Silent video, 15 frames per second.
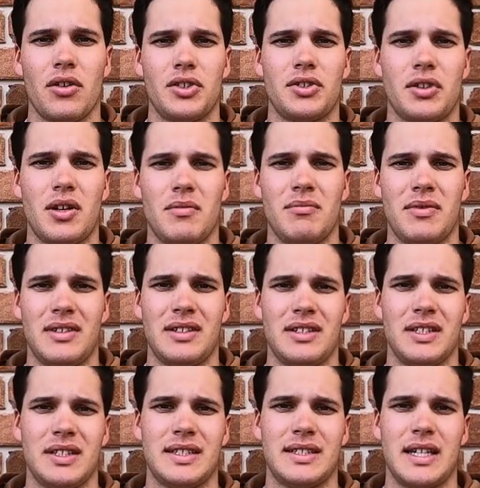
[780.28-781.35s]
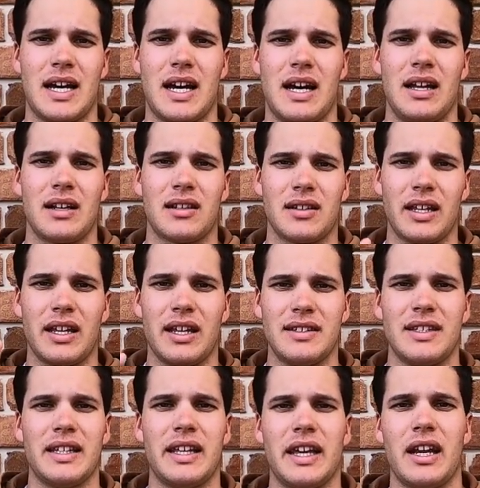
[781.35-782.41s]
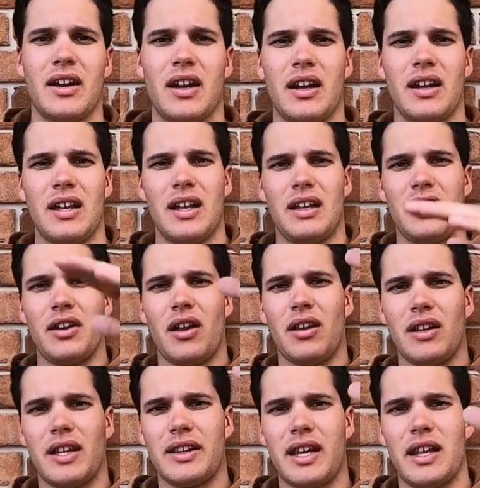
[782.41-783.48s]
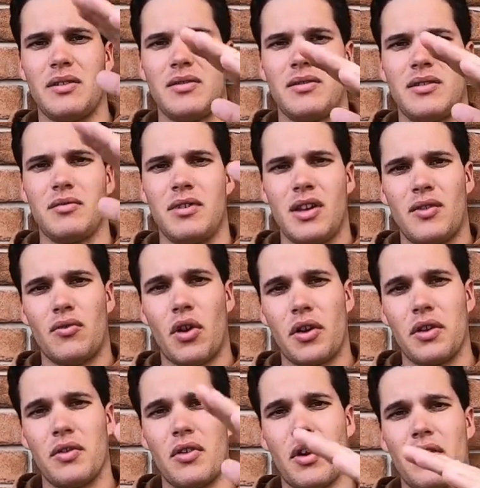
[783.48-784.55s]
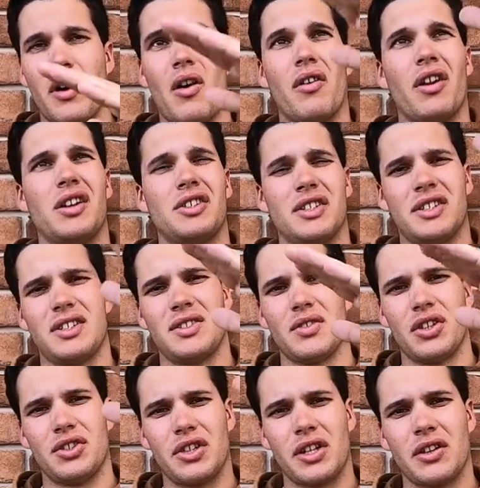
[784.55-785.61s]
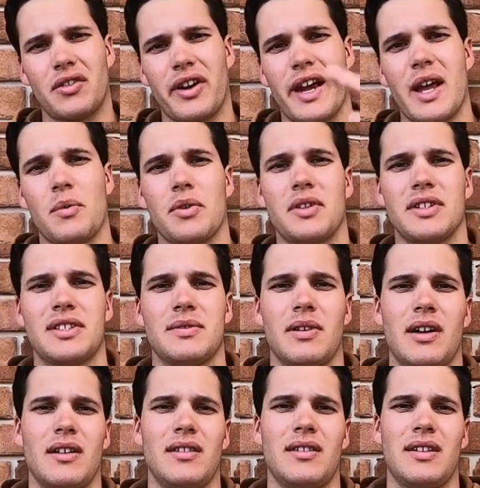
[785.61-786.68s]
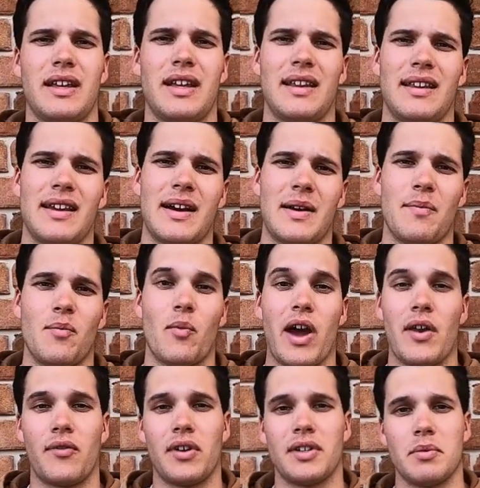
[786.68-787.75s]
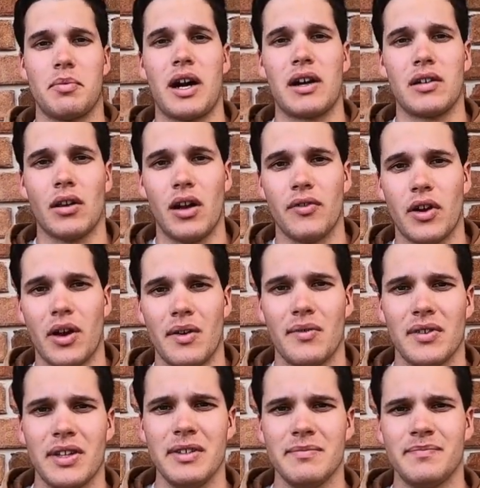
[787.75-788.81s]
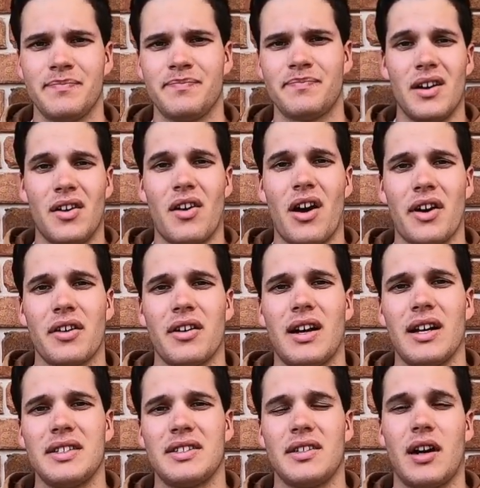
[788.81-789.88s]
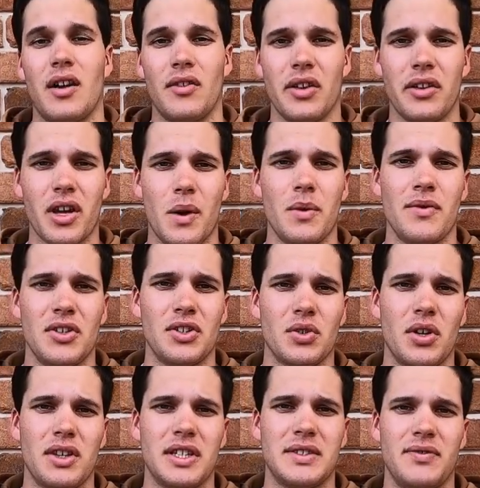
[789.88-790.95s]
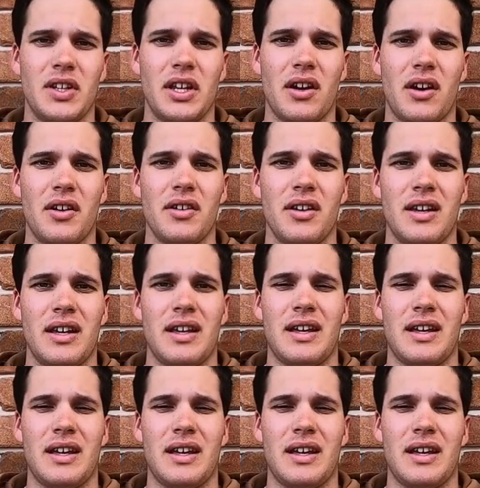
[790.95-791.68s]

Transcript: on the drop, just click it into gear, and you know, let that rod in the rod holder just sort of jiggle around with the swell, and wait for it to buckle over, hopefully. Alright guys, I really hope you've enjoyed this video.